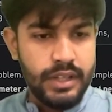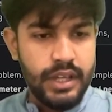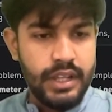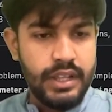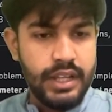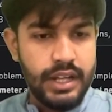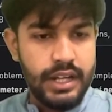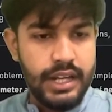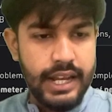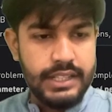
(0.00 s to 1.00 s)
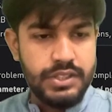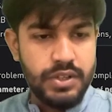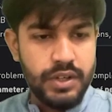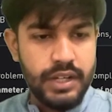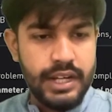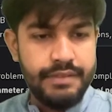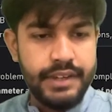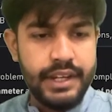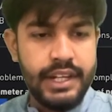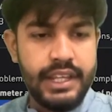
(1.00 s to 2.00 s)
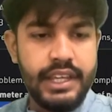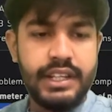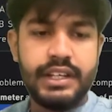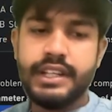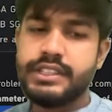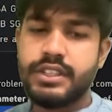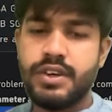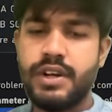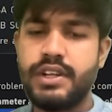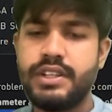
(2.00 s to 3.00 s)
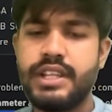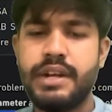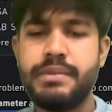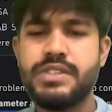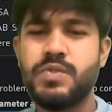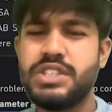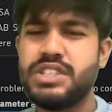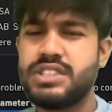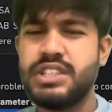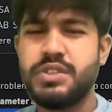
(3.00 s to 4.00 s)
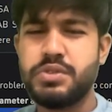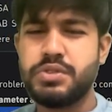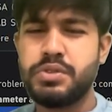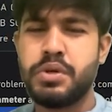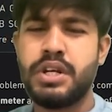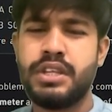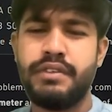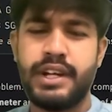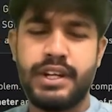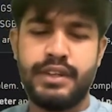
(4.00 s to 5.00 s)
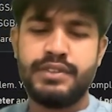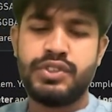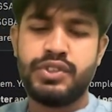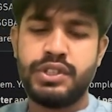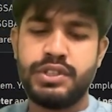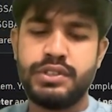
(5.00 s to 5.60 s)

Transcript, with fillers: In the lexicographically increasing order. That means we just need to sort the vector string.